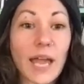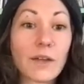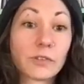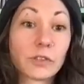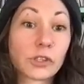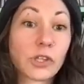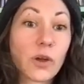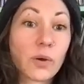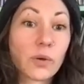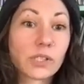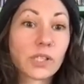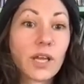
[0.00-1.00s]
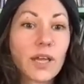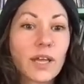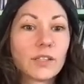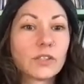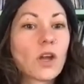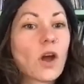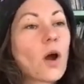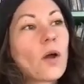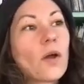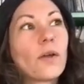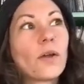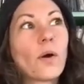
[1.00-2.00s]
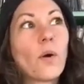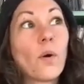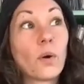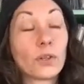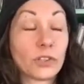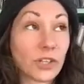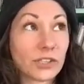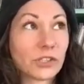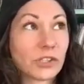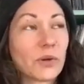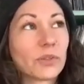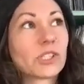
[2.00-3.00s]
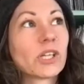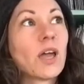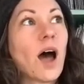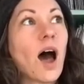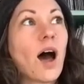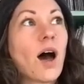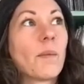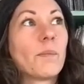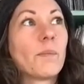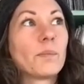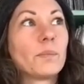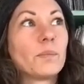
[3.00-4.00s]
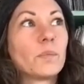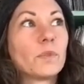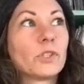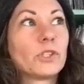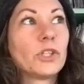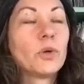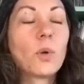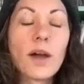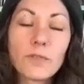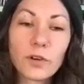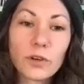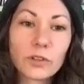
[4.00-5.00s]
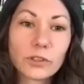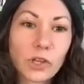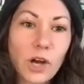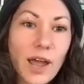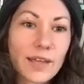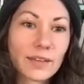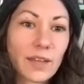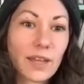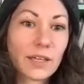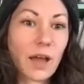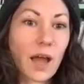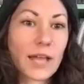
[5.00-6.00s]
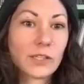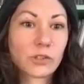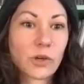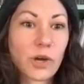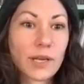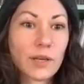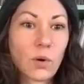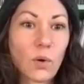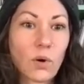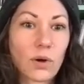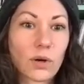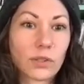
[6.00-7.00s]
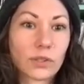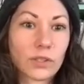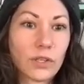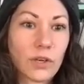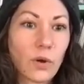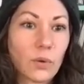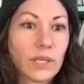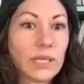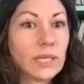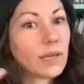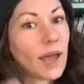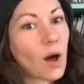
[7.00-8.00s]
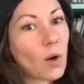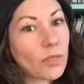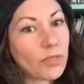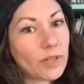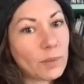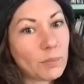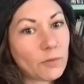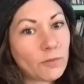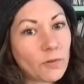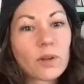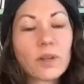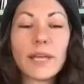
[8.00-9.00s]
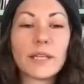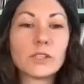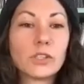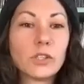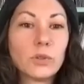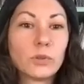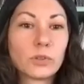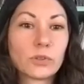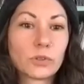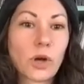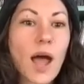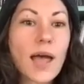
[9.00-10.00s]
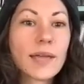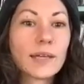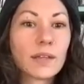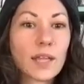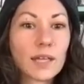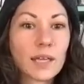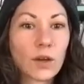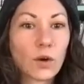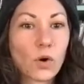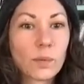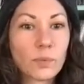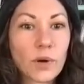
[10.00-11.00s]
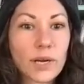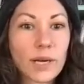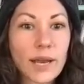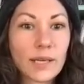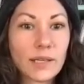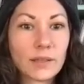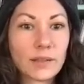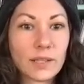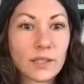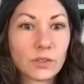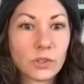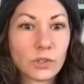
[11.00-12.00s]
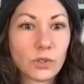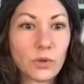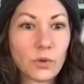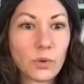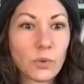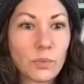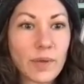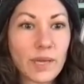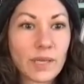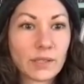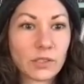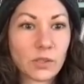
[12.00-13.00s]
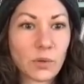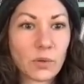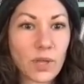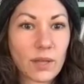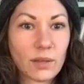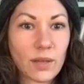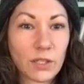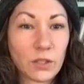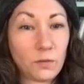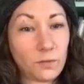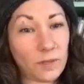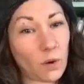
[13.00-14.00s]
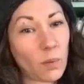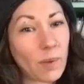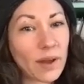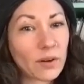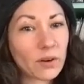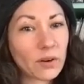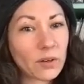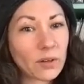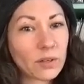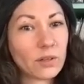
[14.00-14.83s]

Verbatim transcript: after shows or during shows um do you ever try and like hydrate or you know eat healthy before like do you try and like incorporate anything to make it so that like you feel better